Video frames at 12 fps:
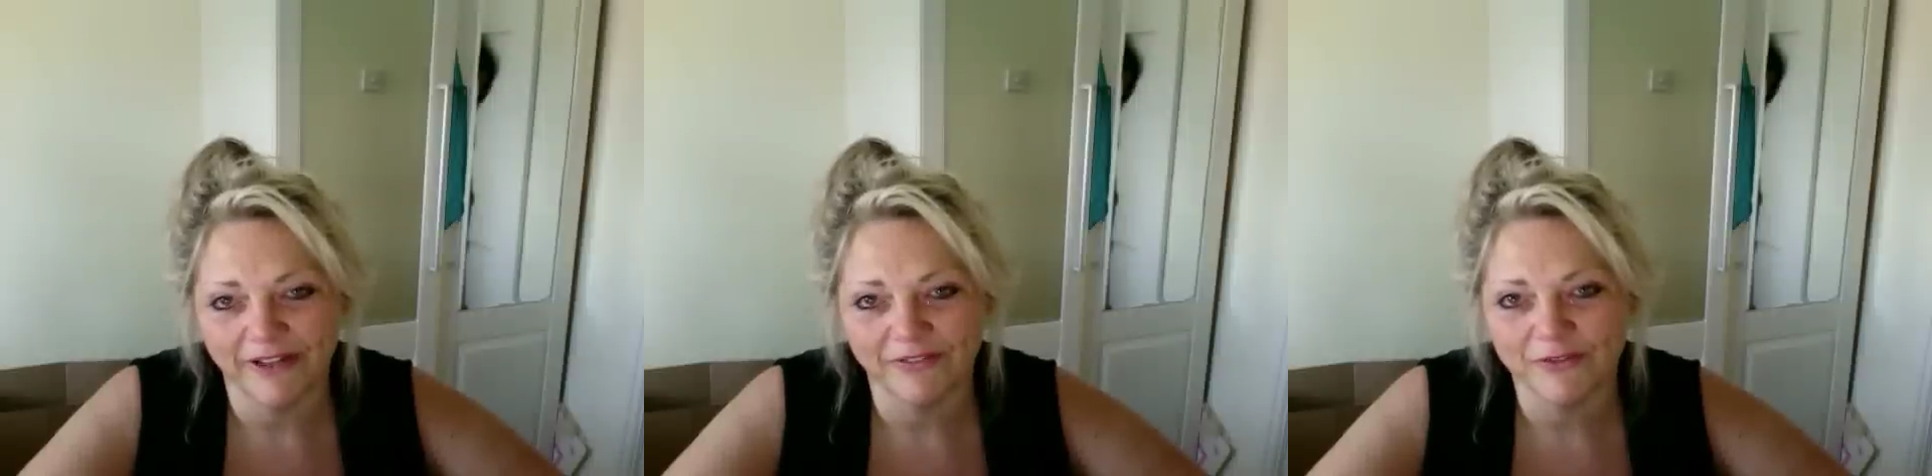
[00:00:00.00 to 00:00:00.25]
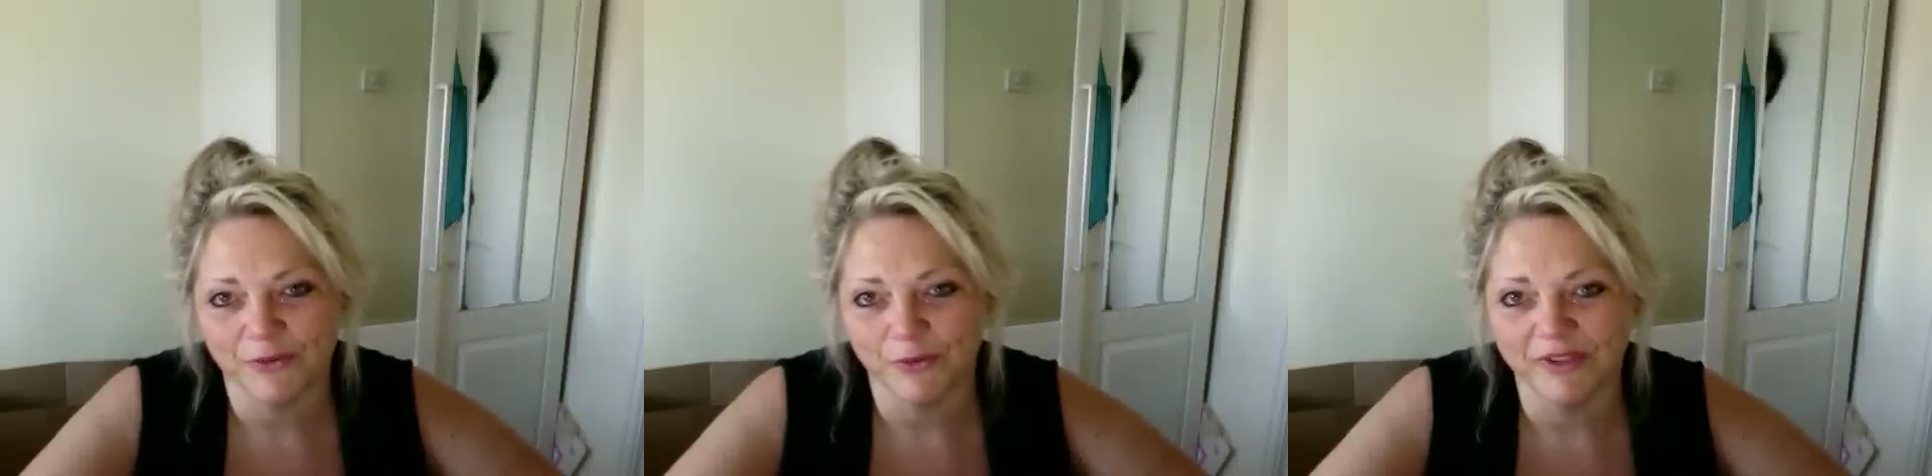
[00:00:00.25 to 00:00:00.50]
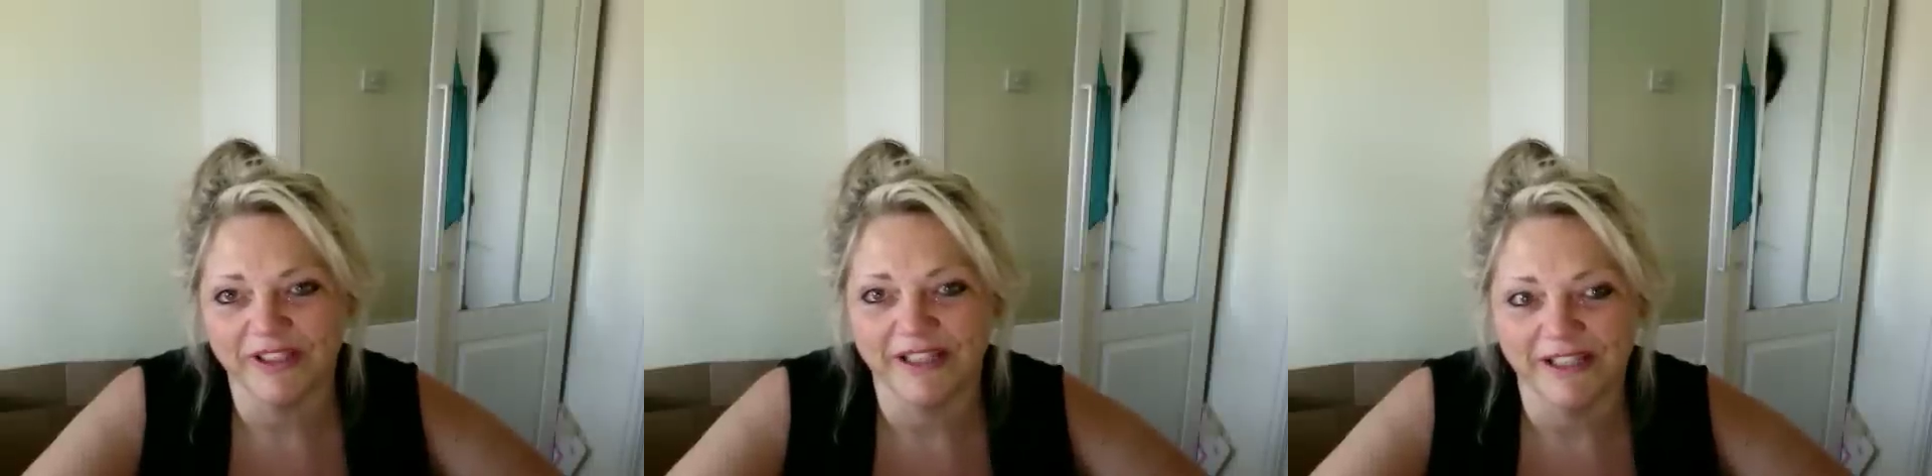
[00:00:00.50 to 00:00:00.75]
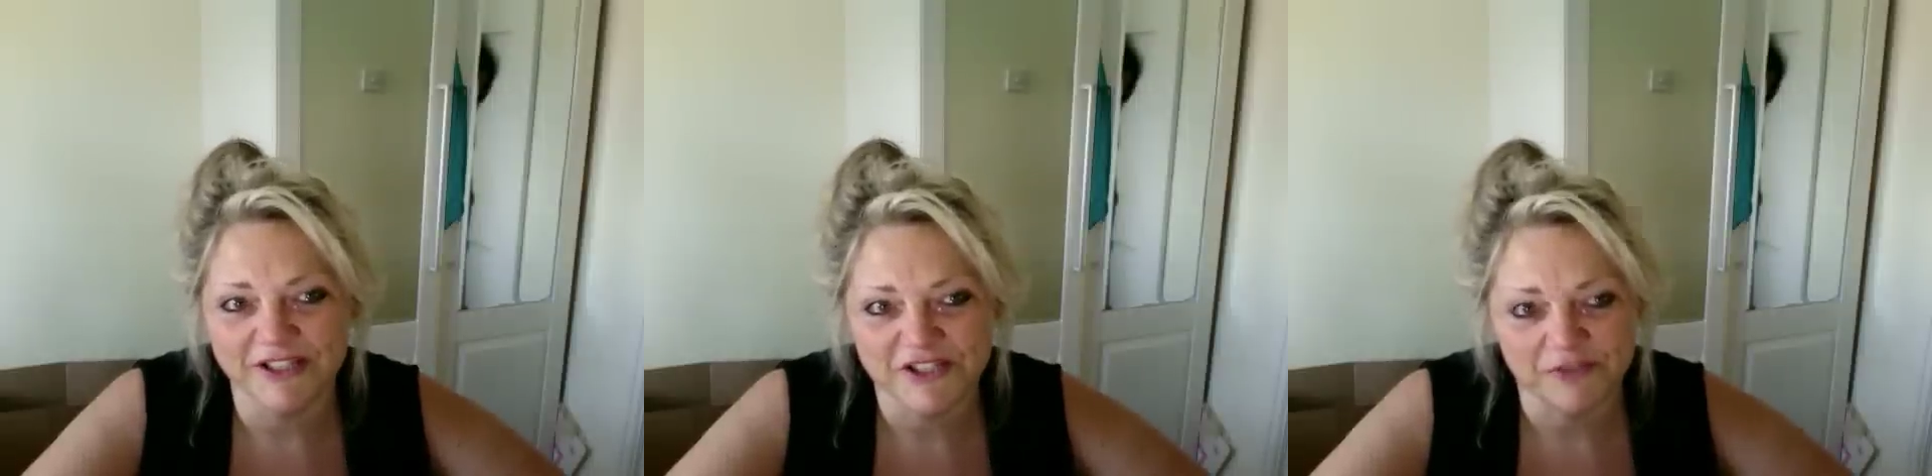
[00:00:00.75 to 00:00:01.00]
after all the
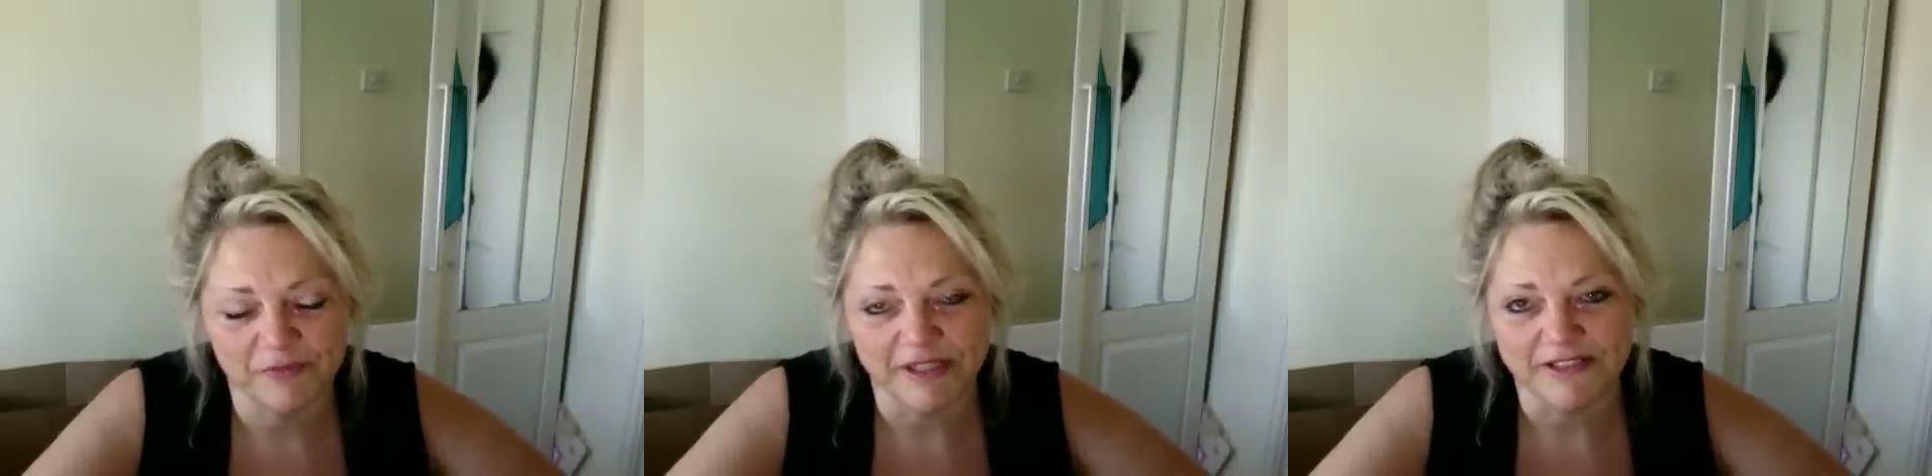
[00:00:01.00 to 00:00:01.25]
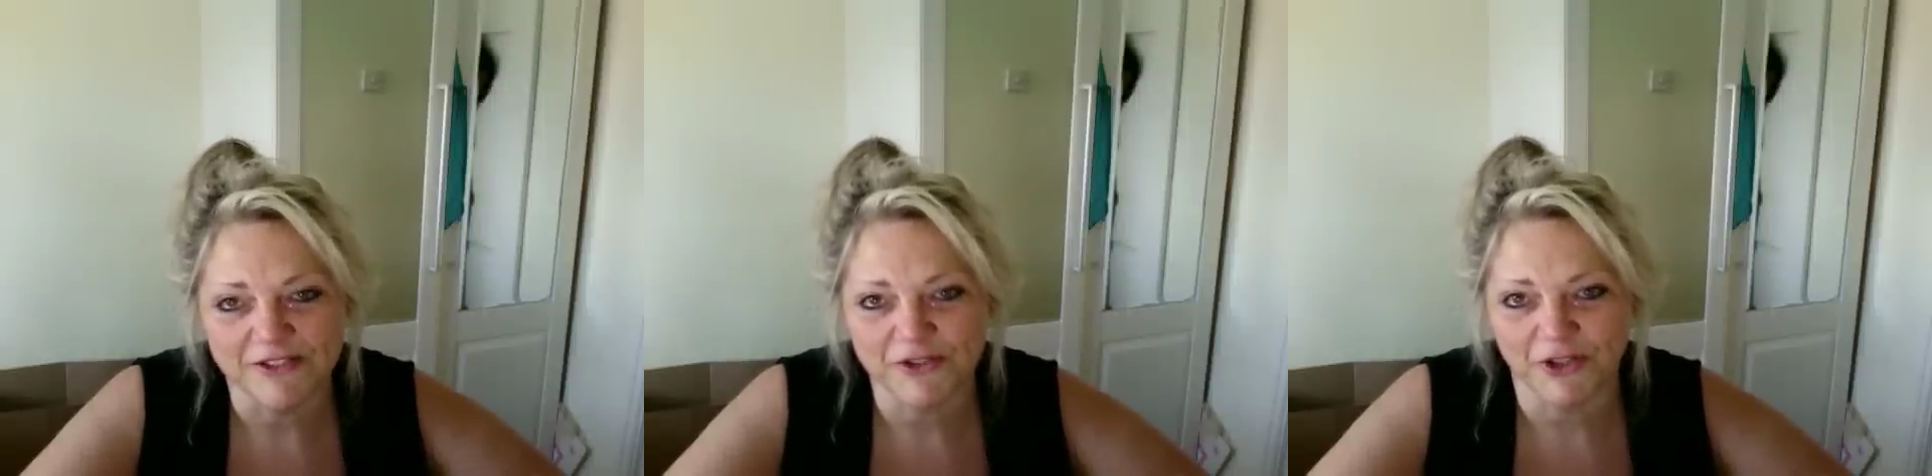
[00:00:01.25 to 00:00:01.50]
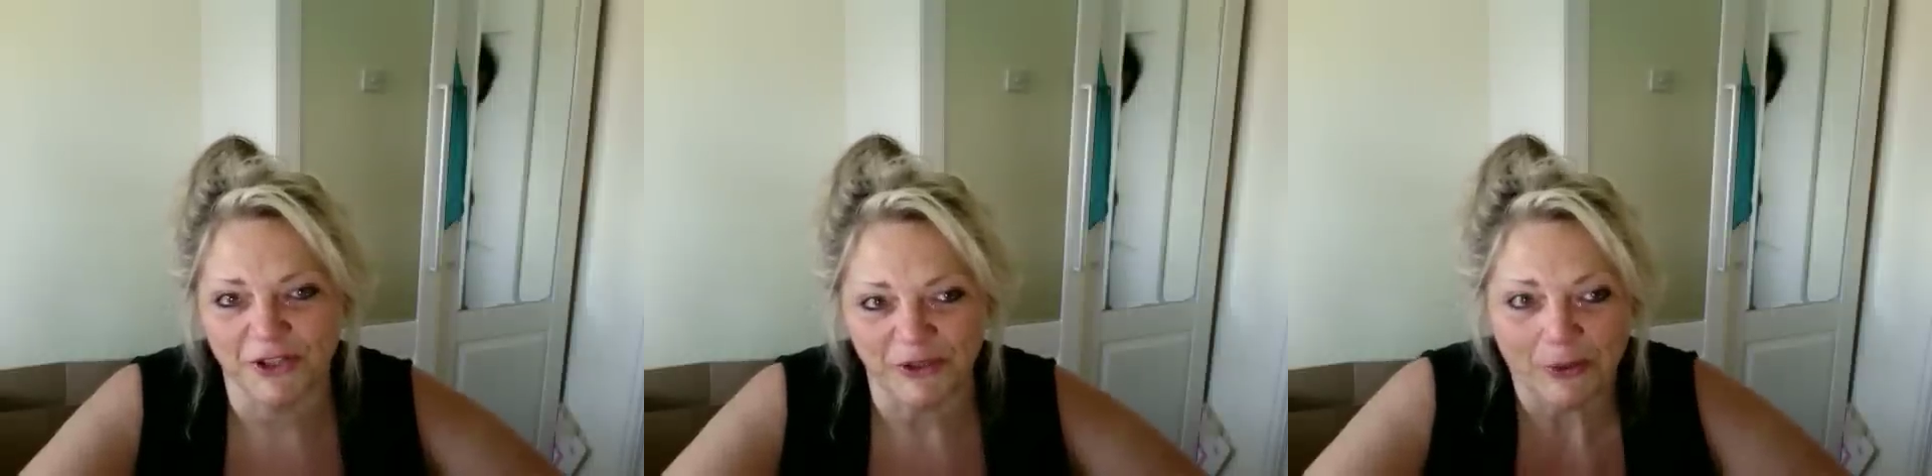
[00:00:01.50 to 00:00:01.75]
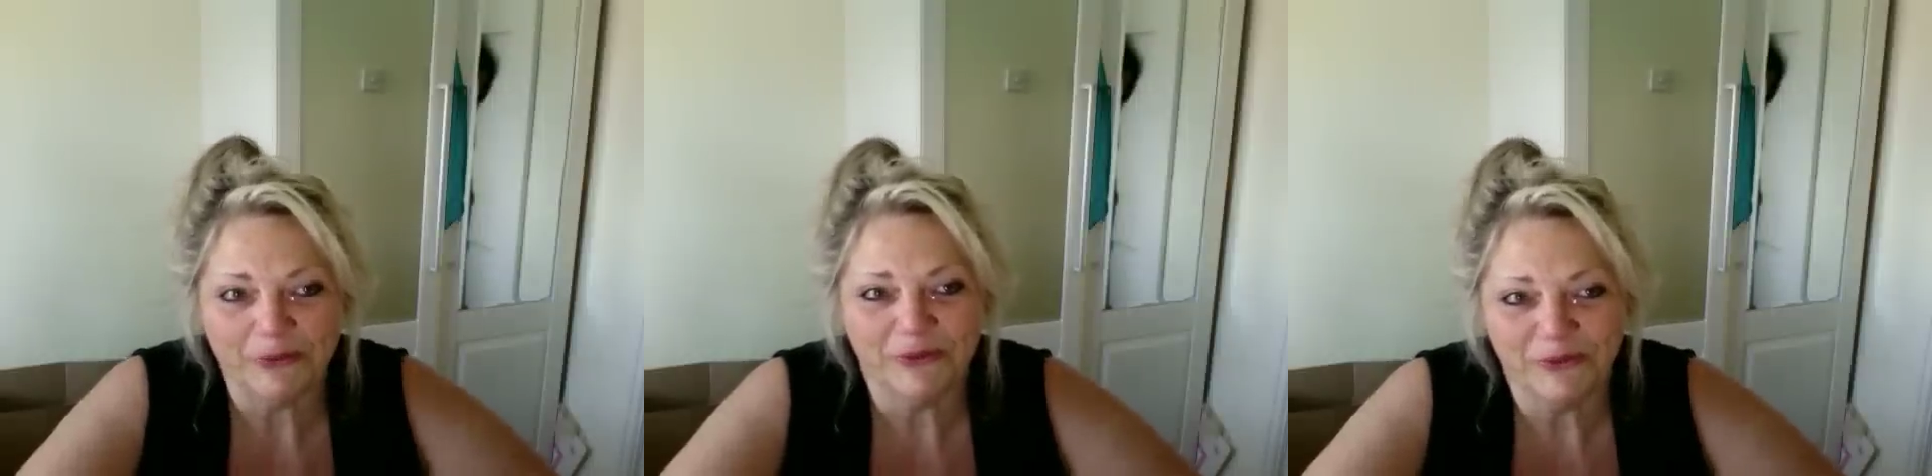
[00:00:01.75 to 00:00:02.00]
years you've been struggling
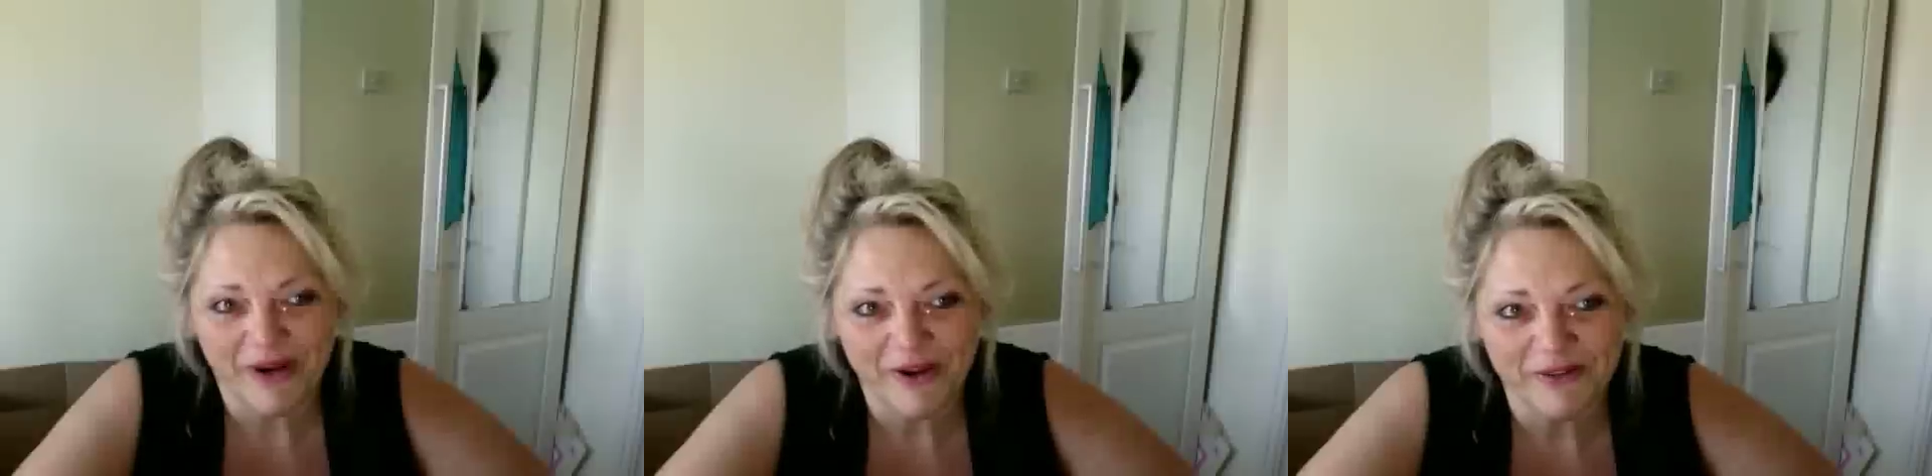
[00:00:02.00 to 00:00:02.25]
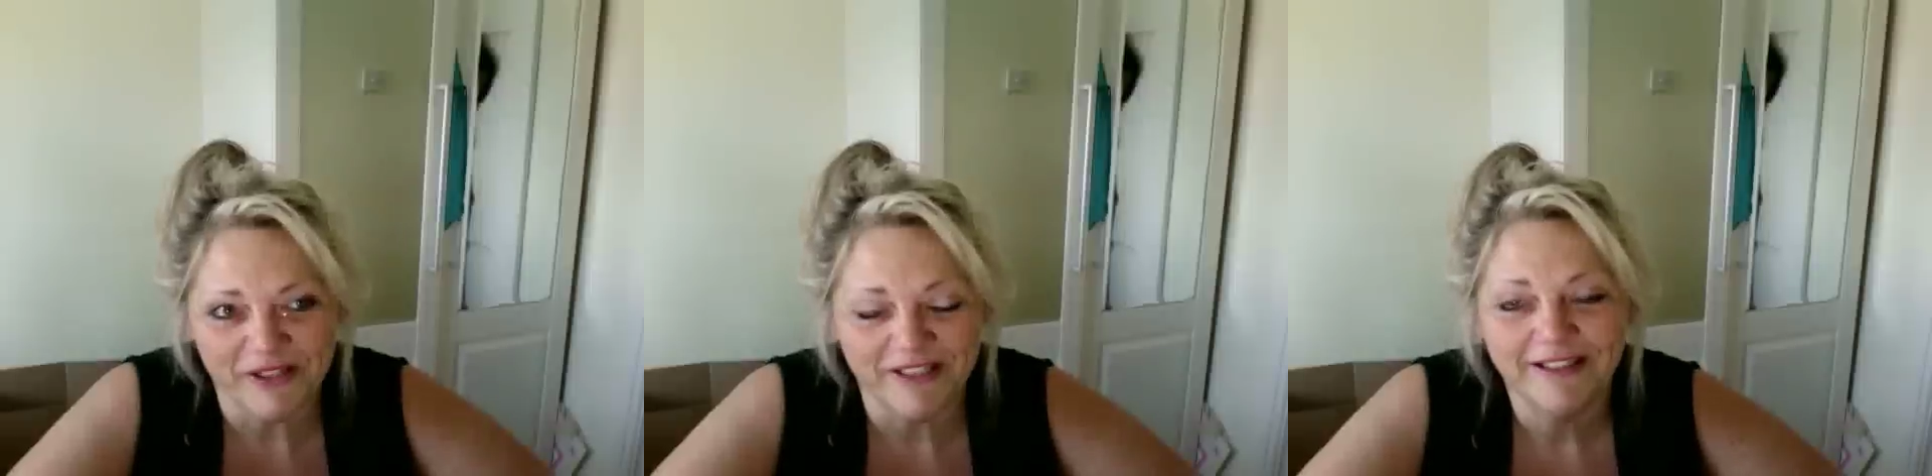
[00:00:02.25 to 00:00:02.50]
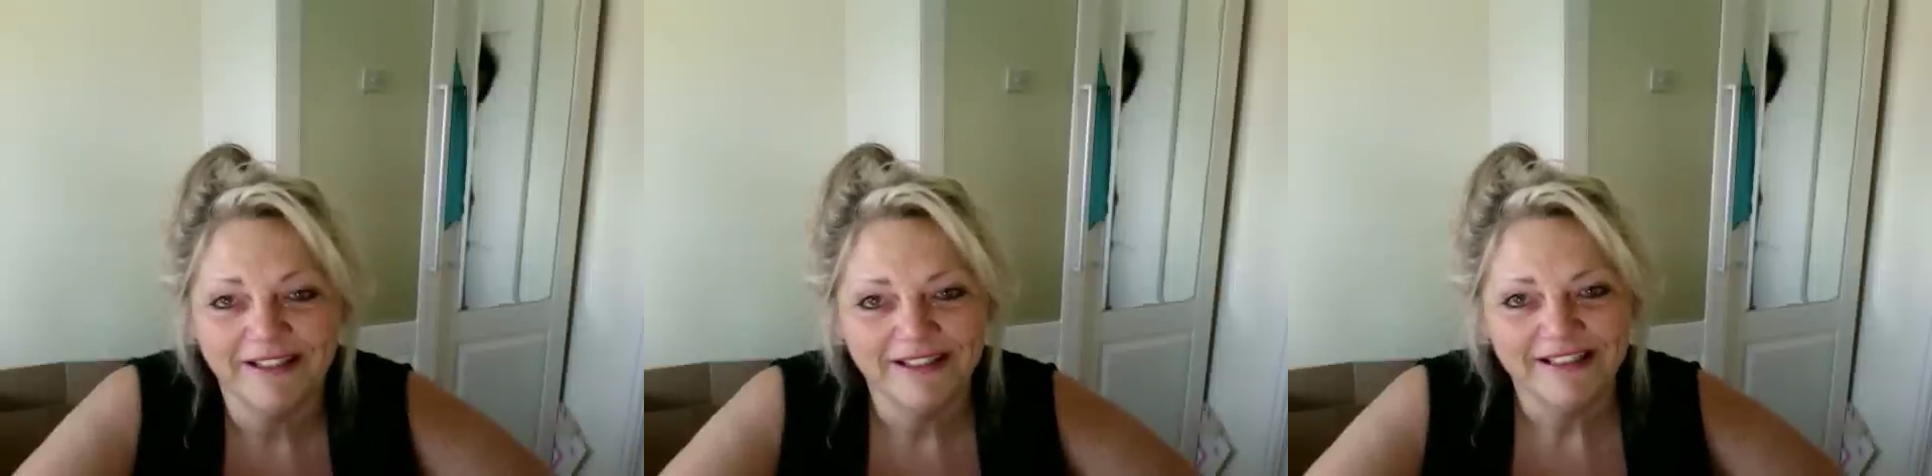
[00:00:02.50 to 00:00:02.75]
on your own, and